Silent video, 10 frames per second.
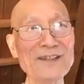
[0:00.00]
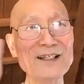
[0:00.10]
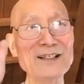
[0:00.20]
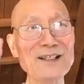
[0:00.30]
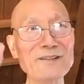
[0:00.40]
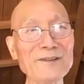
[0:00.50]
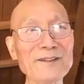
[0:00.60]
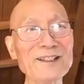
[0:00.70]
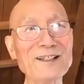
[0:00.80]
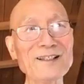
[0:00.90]
and
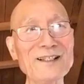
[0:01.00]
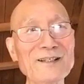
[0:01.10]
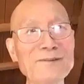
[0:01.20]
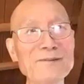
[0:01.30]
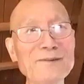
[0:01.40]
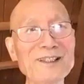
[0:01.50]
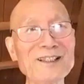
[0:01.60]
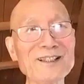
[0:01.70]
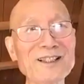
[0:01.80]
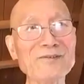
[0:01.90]
never be
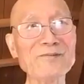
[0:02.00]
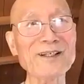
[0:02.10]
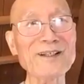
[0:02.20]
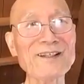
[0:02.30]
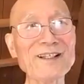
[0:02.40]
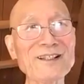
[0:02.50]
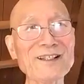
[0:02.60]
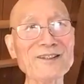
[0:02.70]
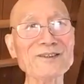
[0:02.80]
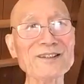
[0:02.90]
deceived by
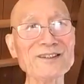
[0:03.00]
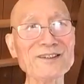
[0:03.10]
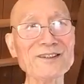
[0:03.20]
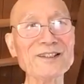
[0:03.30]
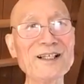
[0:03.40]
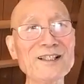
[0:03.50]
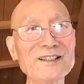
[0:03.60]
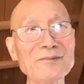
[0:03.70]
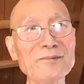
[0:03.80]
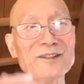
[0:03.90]
thinking also.
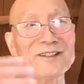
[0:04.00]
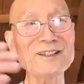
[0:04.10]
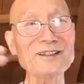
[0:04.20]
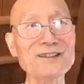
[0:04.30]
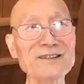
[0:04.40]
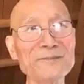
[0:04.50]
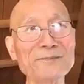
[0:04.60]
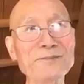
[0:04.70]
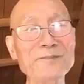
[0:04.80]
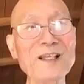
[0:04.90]
Simply just
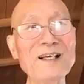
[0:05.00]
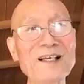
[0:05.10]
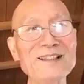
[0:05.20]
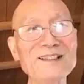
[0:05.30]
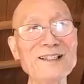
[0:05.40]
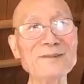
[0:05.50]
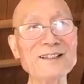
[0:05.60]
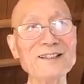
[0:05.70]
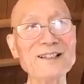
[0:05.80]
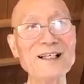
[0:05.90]

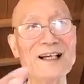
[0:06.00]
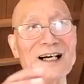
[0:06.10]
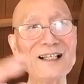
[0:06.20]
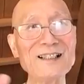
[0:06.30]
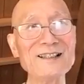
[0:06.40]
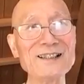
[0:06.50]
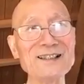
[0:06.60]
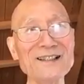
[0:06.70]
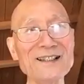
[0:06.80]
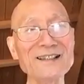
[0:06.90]
a
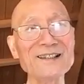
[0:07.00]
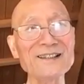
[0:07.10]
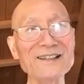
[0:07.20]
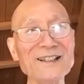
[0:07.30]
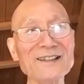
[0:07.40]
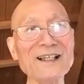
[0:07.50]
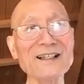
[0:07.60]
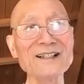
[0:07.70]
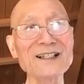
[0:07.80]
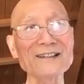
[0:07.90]
release attitude.
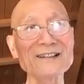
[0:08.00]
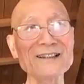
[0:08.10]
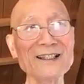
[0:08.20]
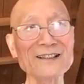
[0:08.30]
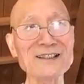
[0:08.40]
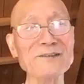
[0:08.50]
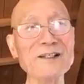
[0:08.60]
That's that.